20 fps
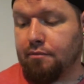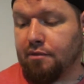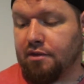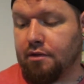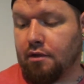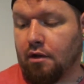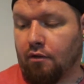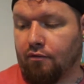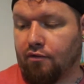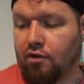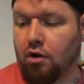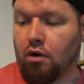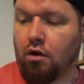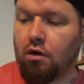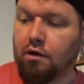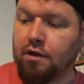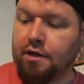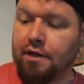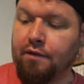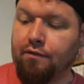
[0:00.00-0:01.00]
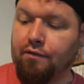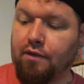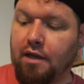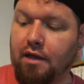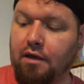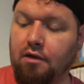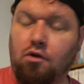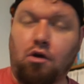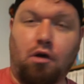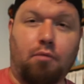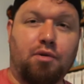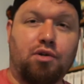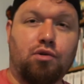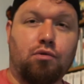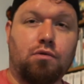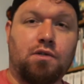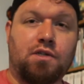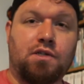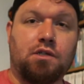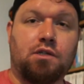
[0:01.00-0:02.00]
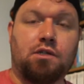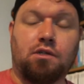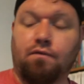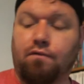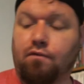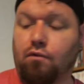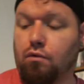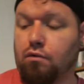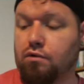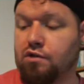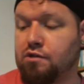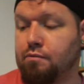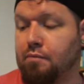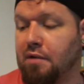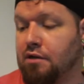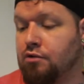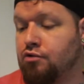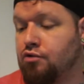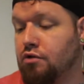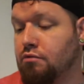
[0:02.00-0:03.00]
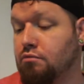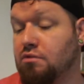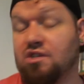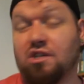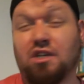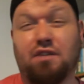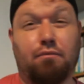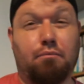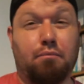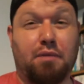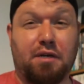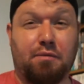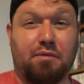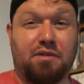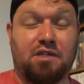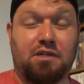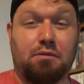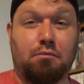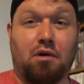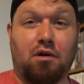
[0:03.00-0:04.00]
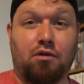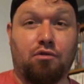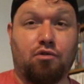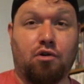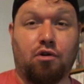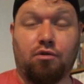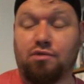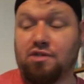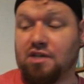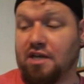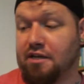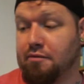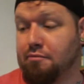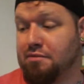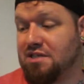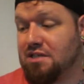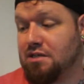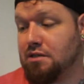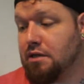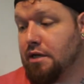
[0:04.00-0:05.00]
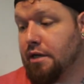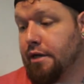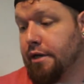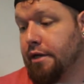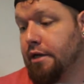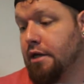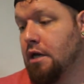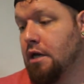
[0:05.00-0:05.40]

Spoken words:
I've got in there Commodore 64, Spectrum, there's even BBC micro tapes in there.